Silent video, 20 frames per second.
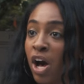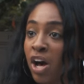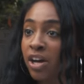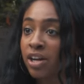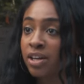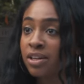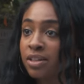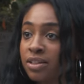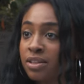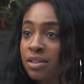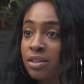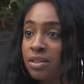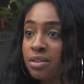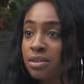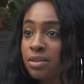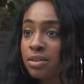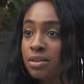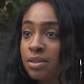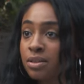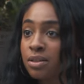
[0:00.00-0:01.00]
bar.
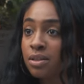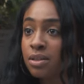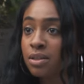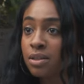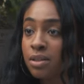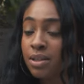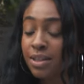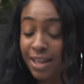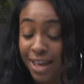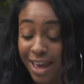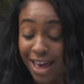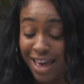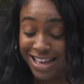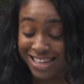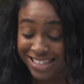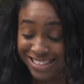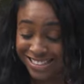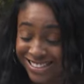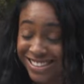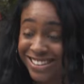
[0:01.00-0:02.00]
No way.
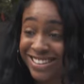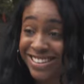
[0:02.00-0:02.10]
Yes.